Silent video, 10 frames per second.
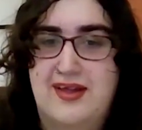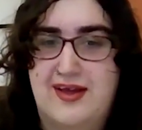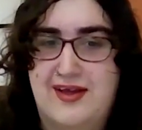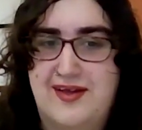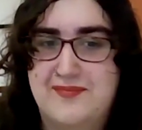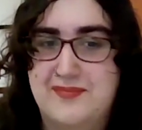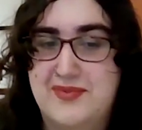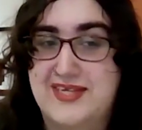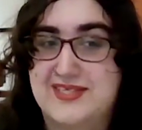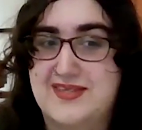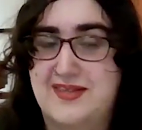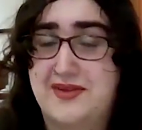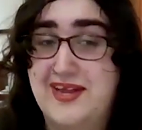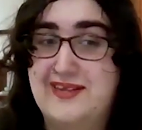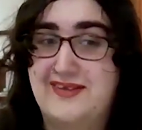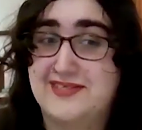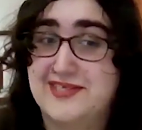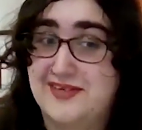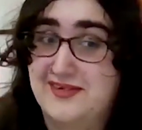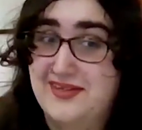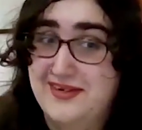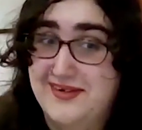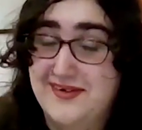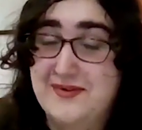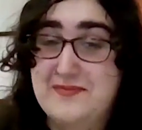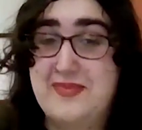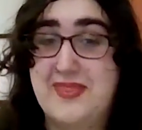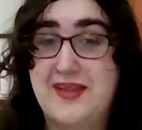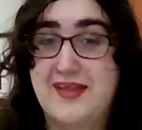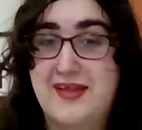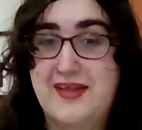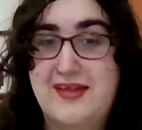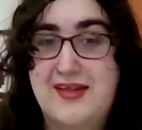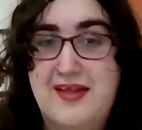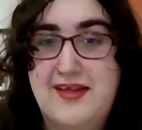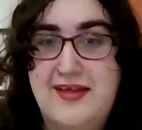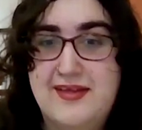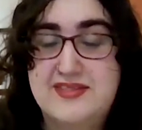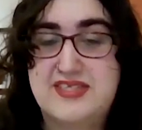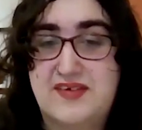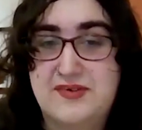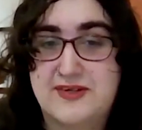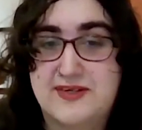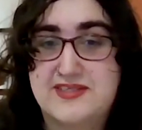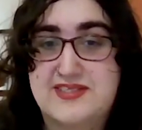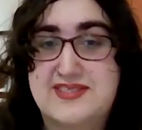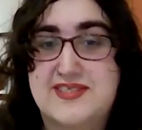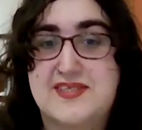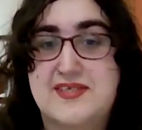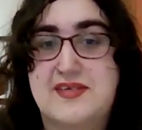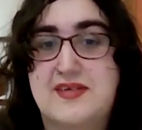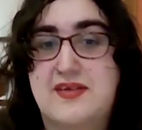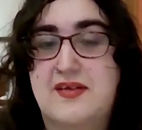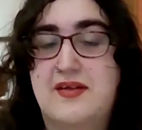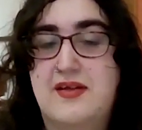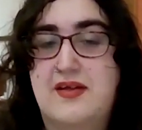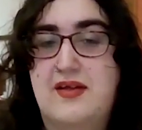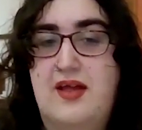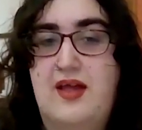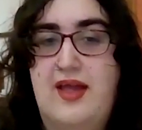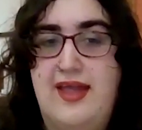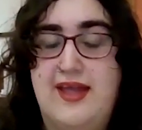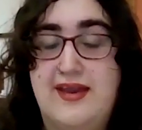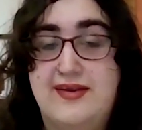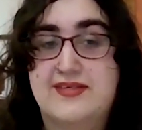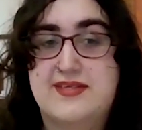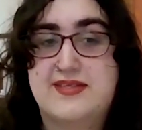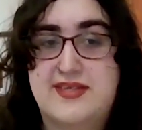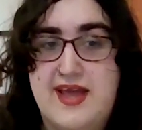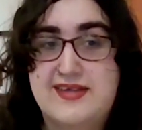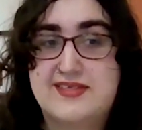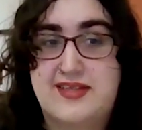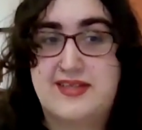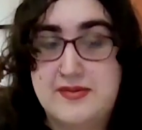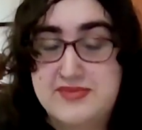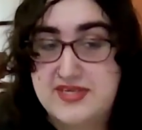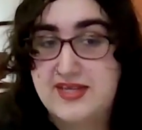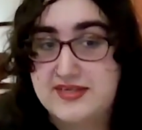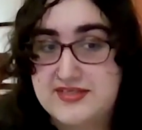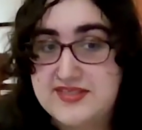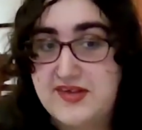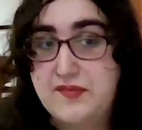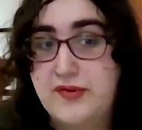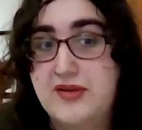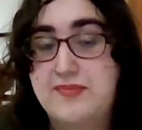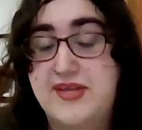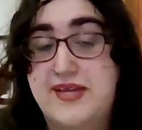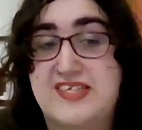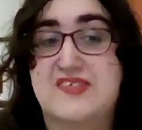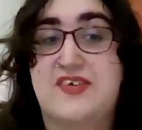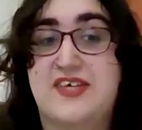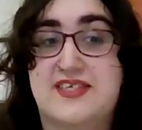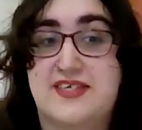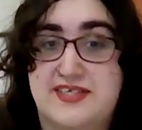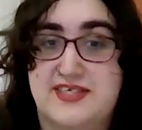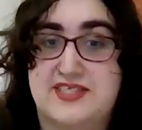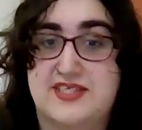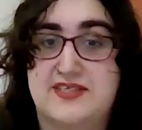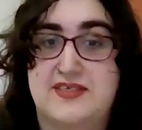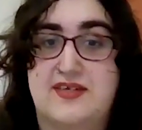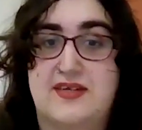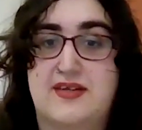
because the location is unclear, suffers. And the text claims that he is suffering because of his condition.